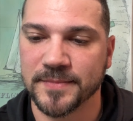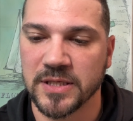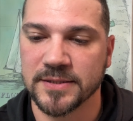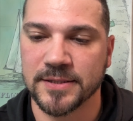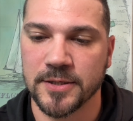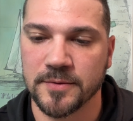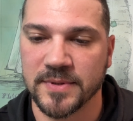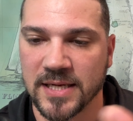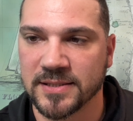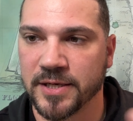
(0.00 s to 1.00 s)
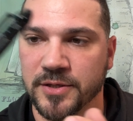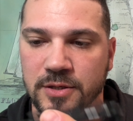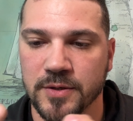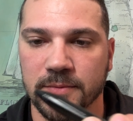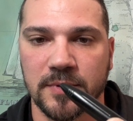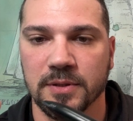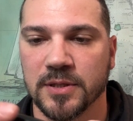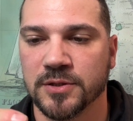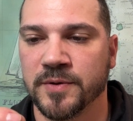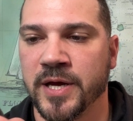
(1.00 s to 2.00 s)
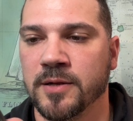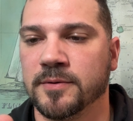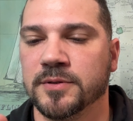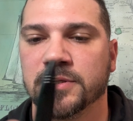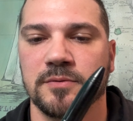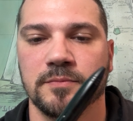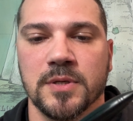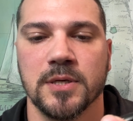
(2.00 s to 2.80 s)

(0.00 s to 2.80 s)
And so that's how you do it. It's great. Does it?